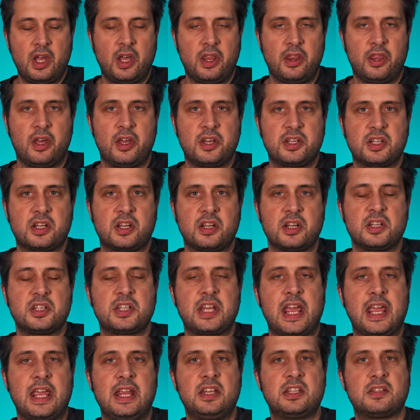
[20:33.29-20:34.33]
that
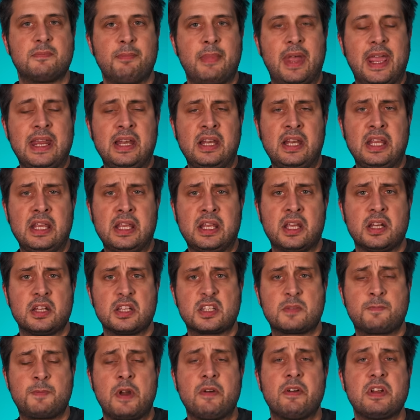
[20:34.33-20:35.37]
contains mainly
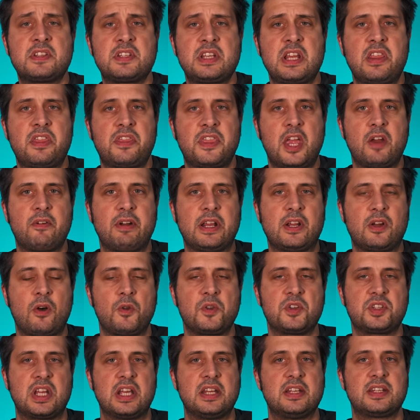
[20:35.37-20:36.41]
conspiracy theory
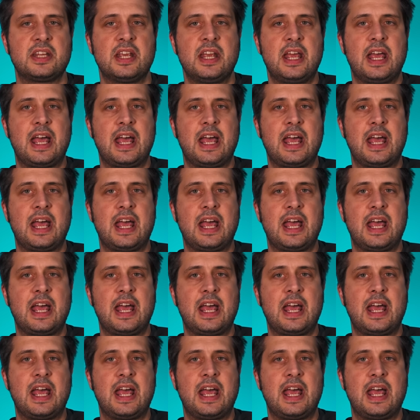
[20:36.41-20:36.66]
content